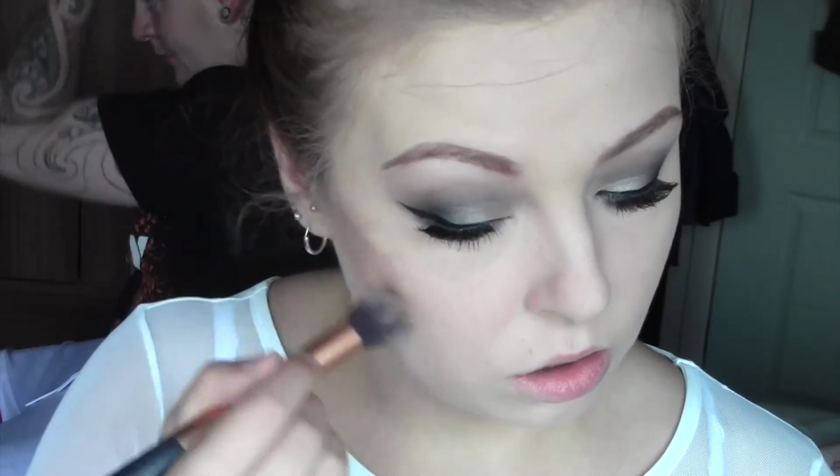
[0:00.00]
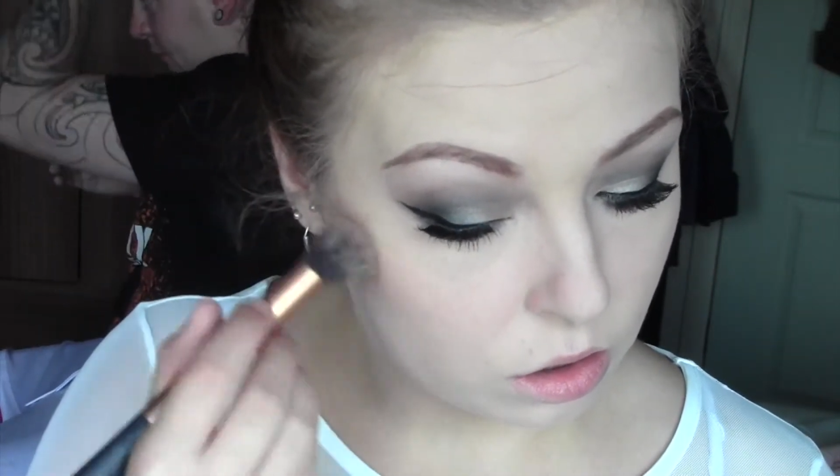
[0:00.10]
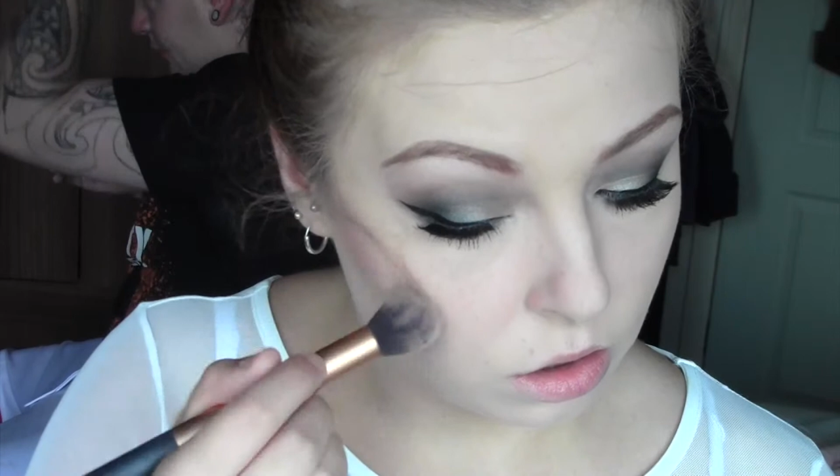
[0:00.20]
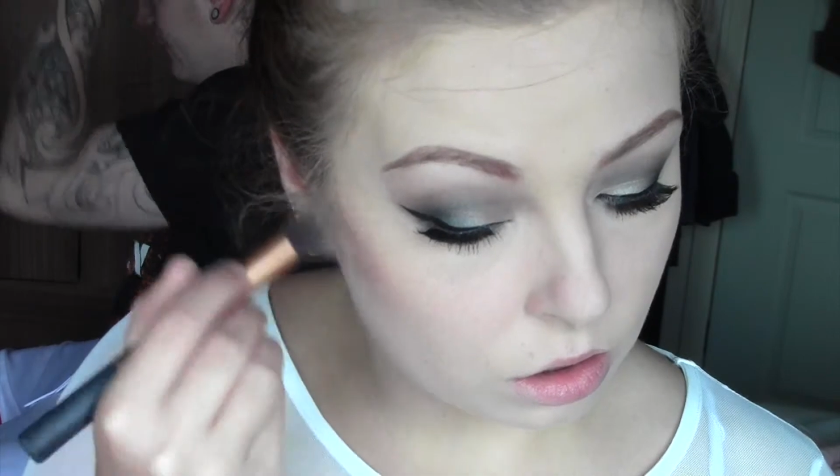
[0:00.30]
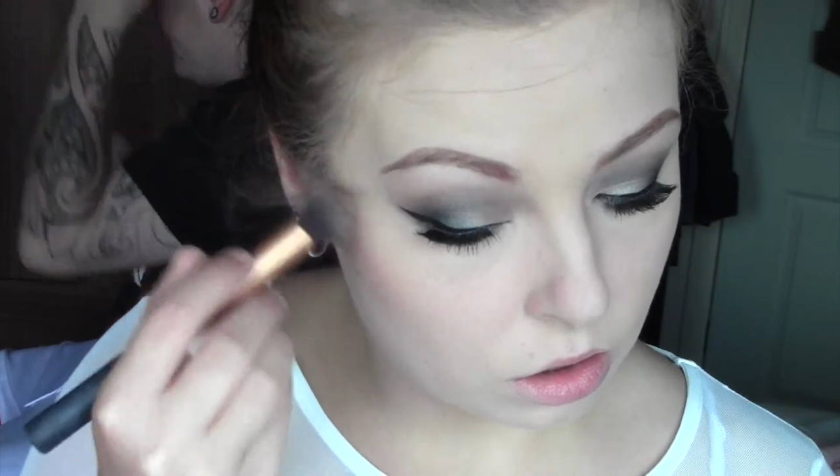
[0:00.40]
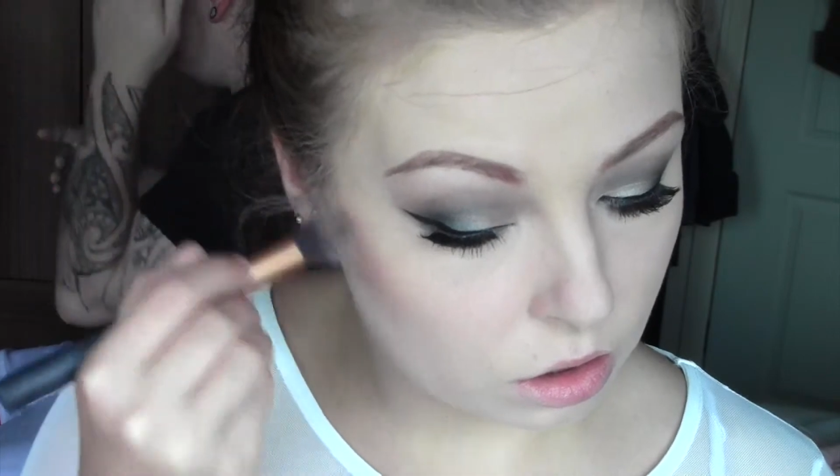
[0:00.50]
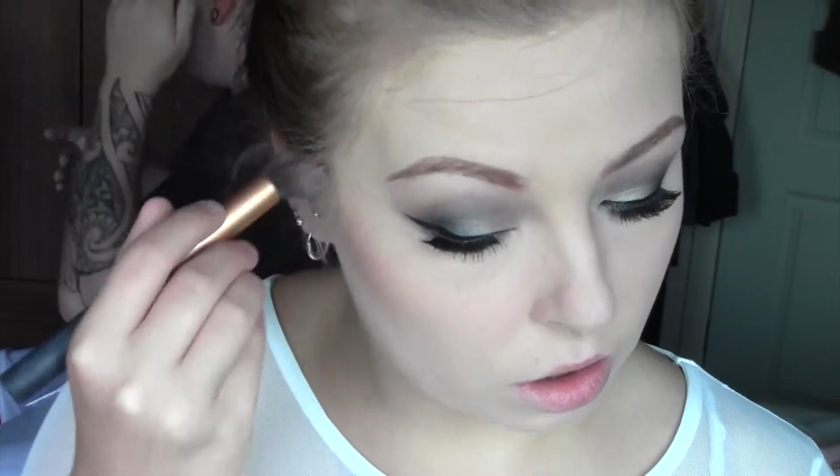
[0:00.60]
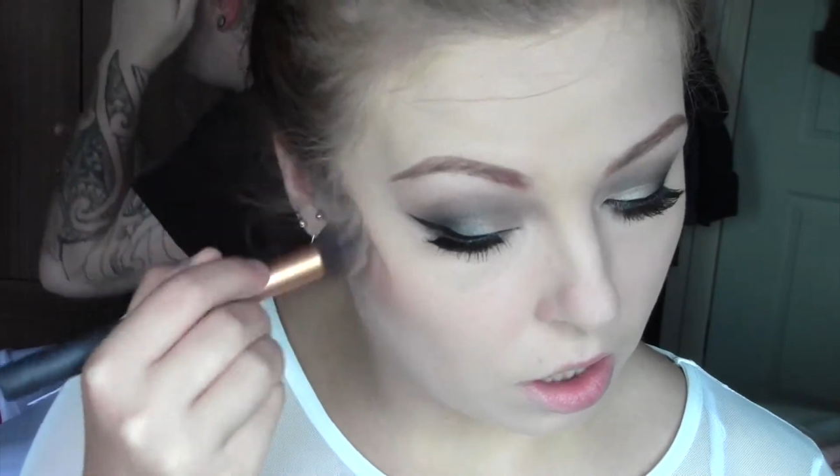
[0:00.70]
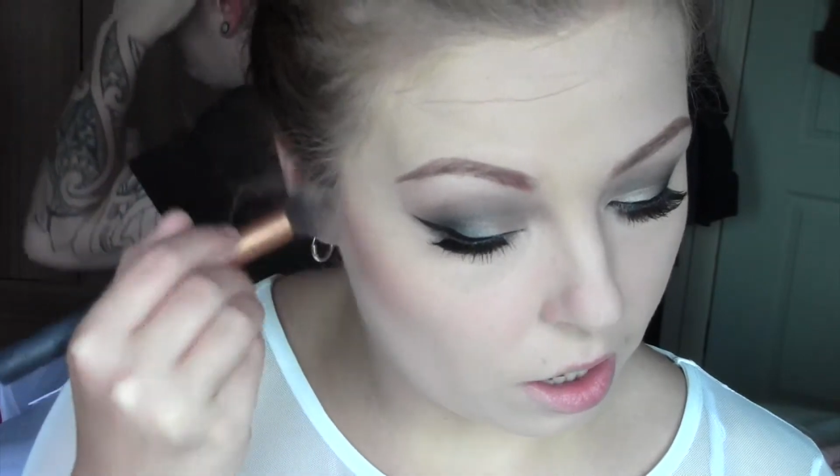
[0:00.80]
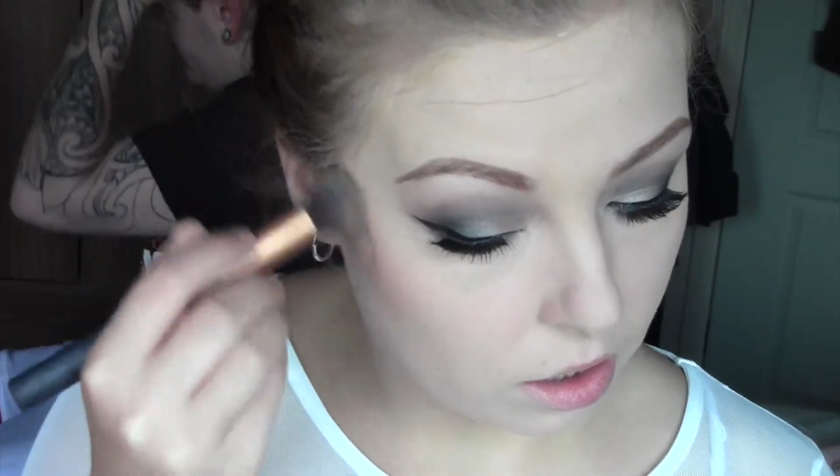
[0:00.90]
I'm just going to
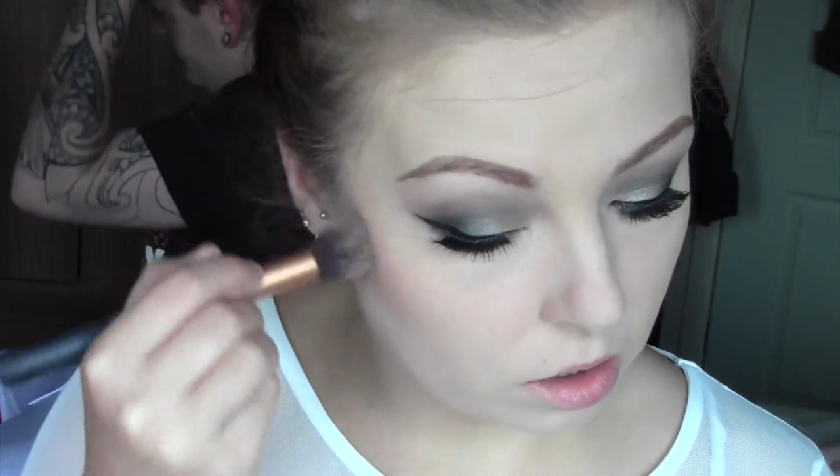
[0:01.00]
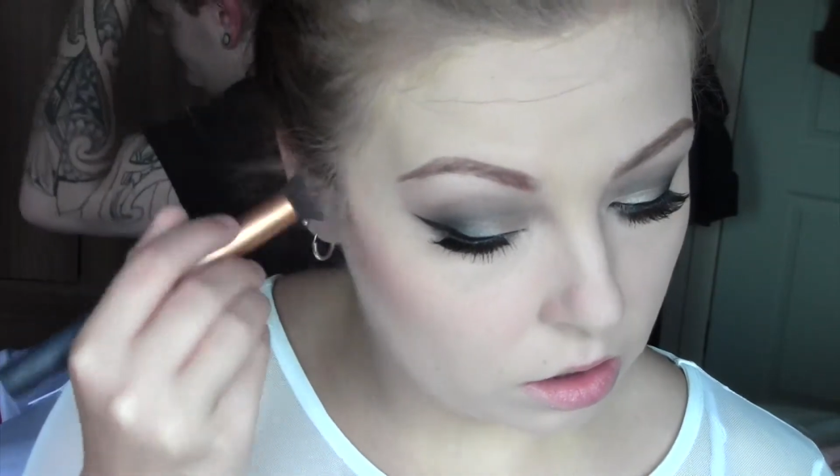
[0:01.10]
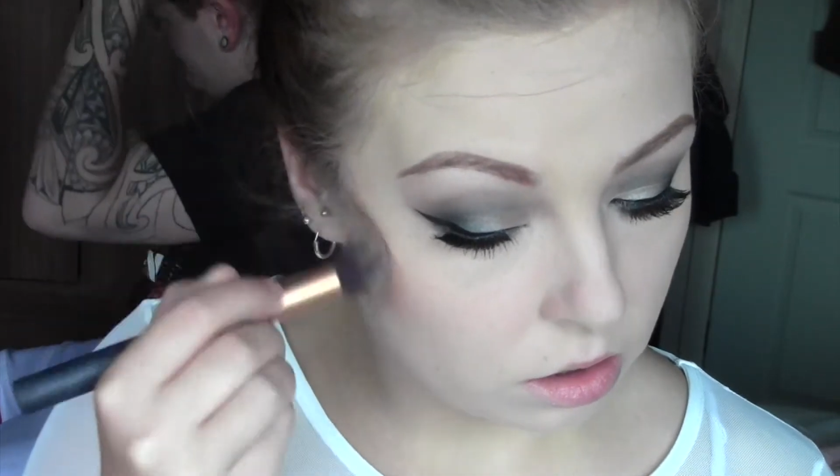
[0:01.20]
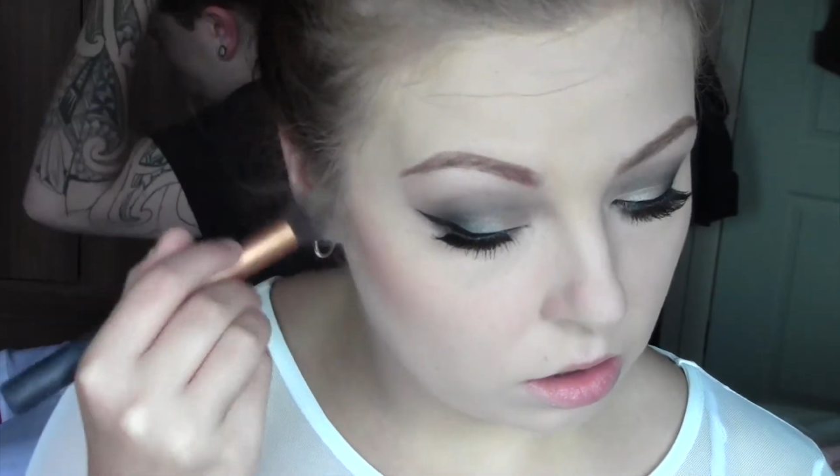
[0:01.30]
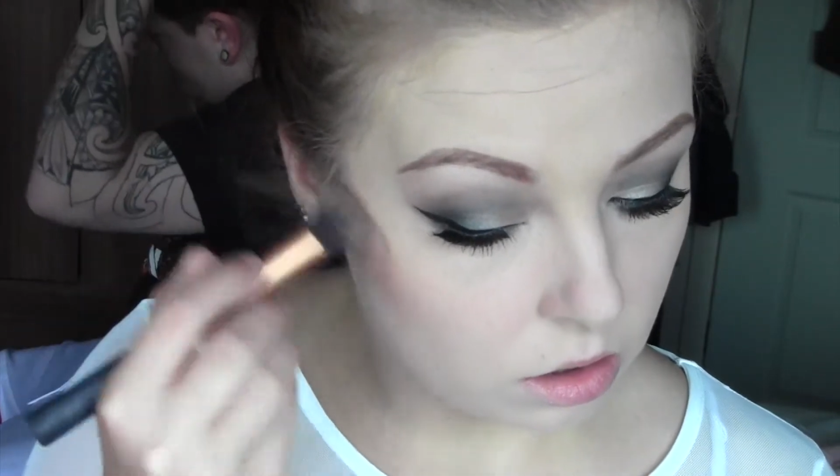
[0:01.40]
buff that underneath the